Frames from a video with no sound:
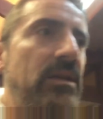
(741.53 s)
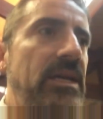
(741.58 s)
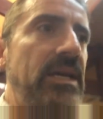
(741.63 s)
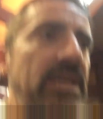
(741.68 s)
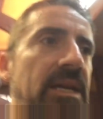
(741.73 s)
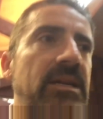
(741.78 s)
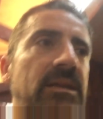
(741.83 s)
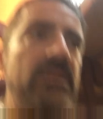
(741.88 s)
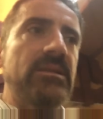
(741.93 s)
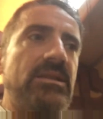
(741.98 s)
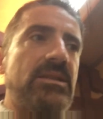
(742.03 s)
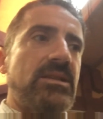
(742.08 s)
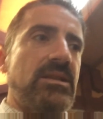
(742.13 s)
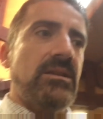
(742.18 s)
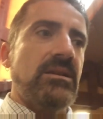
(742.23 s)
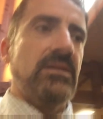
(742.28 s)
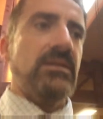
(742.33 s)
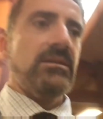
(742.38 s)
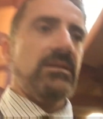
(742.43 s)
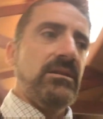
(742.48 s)
is
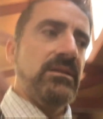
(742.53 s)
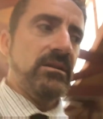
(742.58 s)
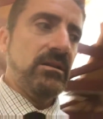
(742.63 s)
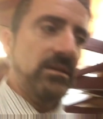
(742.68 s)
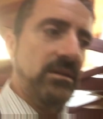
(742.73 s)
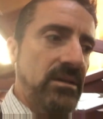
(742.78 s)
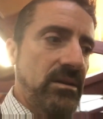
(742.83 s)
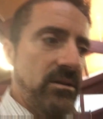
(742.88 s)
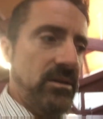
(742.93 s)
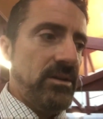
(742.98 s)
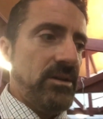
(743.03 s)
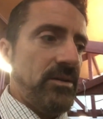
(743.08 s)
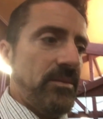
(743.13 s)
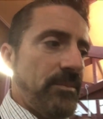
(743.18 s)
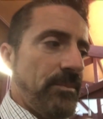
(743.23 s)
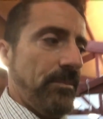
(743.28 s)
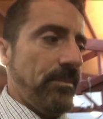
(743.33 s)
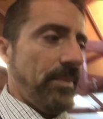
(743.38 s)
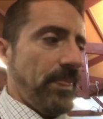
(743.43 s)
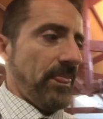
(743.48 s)

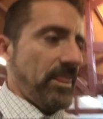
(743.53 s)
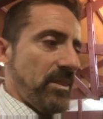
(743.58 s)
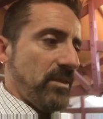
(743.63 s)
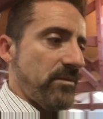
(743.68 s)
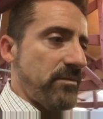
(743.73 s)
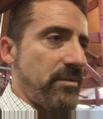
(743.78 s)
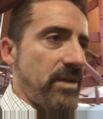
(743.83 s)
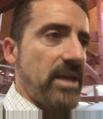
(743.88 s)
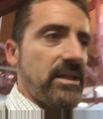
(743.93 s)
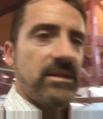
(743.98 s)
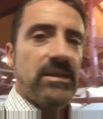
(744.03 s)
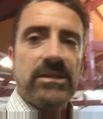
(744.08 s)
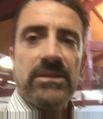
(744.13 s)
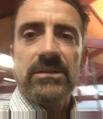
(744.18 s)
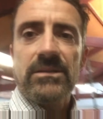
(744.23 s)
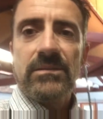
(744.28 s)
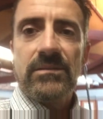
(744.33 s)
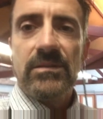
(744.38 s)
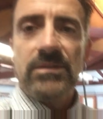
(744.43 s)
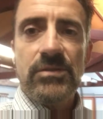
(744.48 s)
the fact
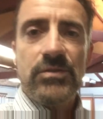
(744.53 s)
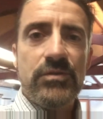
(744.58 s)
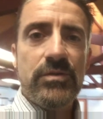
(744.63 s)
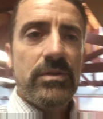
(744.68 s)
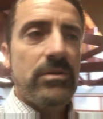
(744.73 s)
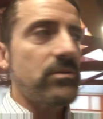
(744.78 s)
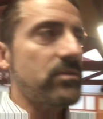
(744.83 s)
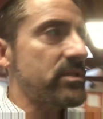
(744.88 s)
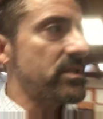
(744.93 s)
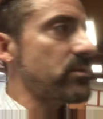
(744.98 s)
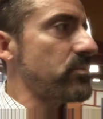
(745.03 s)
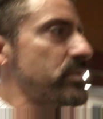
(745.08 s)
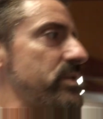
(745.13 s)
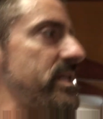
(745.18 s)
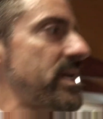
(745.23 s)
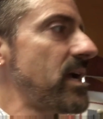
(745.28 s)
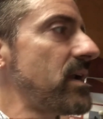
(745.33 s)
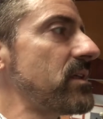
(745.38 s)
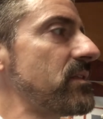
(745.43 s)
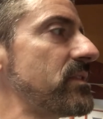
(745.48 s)
that the drills that were
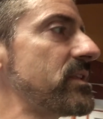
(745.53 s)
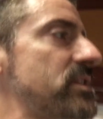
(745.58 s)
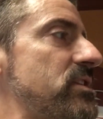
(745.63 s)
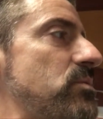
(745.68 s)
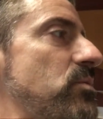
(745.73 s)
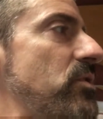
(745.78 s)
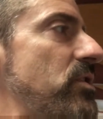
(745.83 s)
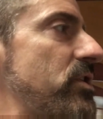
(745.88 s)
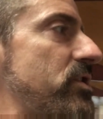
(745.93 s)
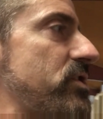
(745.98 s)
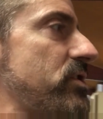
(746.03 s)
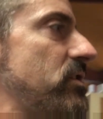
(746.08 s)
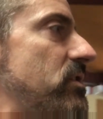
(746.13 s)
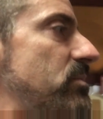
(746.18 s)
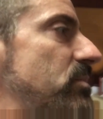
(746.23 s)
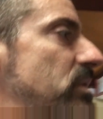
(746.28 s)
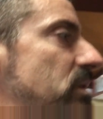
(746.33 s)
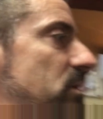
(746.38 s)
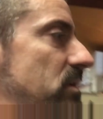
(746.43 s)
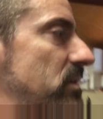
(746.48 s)
down in this workshop